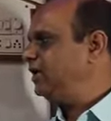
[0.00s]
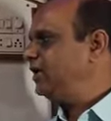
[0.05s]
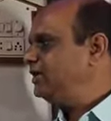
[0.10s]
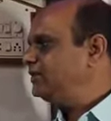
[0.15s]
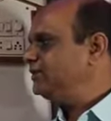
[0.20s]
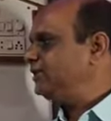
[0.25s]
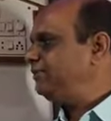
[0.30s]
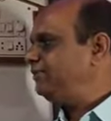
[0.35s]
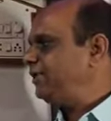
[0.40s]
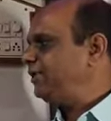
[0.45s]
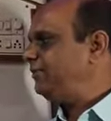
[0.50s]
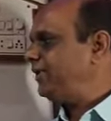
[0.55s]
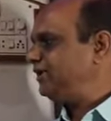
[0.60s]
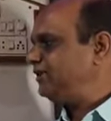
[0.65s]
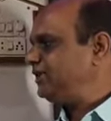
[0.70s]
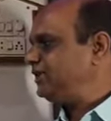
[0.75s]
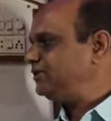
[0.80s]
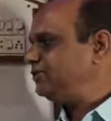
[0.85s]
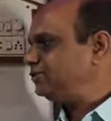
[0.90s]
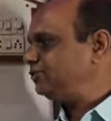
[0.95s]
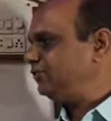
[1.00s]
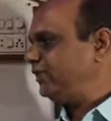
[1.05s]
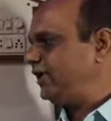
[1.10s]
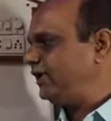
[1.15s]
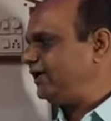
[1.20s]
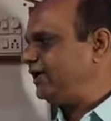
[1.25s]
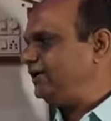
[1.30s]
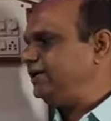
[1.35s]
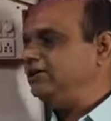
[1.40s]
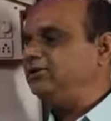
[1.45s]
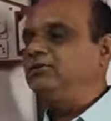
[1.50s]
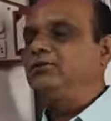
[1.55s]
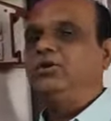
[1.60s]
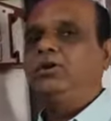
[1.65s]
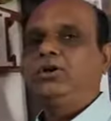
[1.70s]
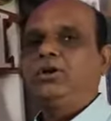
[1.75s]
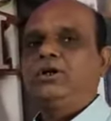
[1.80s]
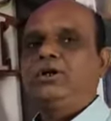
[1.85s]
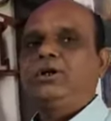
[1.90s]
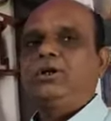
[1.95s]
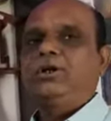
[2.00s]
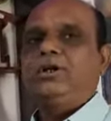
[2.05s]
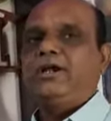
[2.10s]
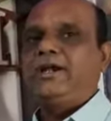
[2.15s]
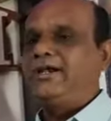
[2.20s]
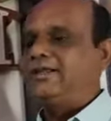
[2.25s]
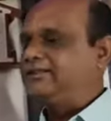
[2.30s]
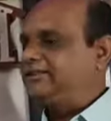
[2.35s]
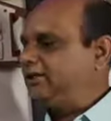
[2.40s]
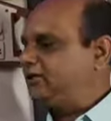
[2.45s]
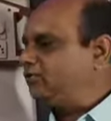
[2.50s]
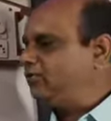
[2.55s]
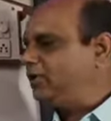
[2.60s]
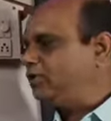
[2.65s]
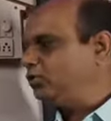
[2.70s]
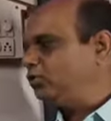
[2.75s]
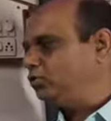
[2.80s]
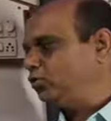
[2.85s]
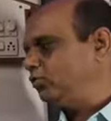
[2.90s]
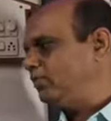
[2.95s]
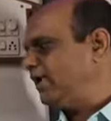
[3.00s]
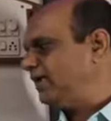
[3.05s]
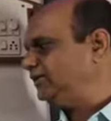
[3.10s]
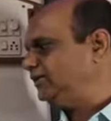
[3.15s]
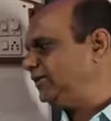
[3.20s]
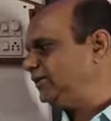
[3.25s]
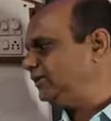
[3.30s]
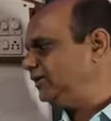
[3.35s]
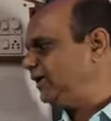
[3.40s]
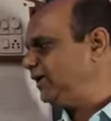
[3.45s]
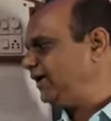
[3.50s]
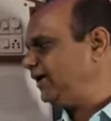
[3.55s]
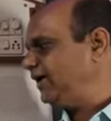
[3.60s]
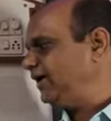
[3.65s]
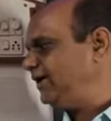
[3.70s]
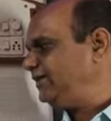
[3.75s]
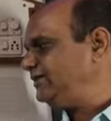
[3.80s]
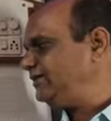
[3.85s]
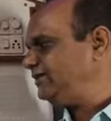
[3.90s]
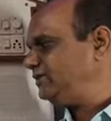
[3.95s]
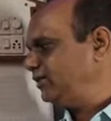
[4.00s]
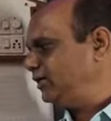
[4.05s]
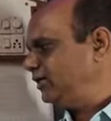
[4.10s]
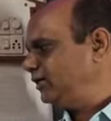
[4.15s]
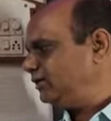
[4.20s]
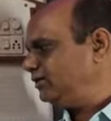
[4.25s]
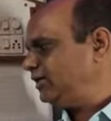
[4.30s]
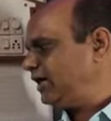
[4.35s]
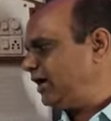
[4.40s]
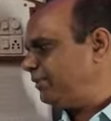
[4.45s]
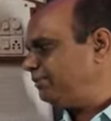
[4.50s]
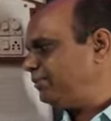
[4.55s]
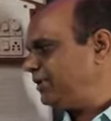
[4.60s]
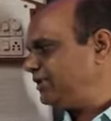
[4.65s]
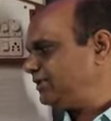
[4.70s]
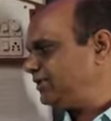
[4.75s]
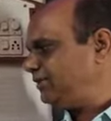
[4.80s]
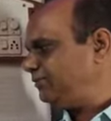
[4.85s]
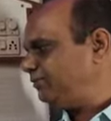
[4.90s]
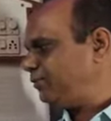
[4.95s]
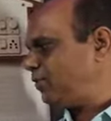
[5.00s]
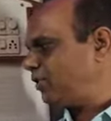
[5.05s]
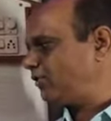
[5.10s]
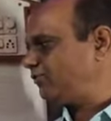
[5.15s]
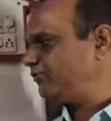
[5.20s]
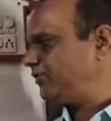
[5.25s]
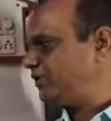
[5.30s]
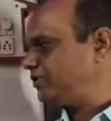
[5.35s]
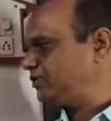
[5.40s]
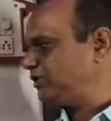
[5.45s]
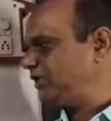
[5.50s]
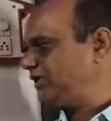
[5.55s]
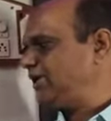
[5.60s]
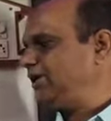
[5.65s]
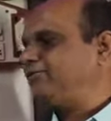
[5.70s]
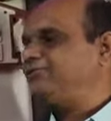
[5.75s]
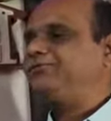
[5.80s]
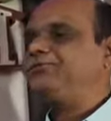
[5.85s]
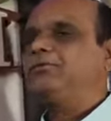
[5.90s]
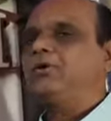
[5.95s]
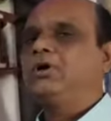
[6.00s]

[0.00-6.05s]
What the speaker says: Simplify this, we are getting it is equal to 2 by 3, and hence the upper sum for function f